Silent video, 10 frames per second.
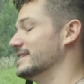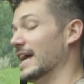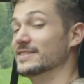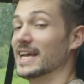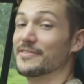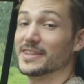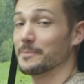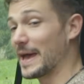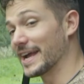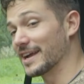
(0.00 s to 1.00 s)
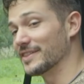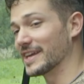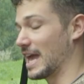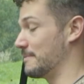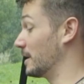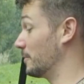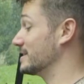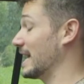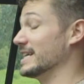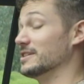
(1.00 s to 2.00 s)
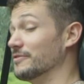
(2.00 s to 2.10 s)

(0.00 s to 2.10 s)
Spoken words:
So how's life in the back of the Kamiq? Well, it's actually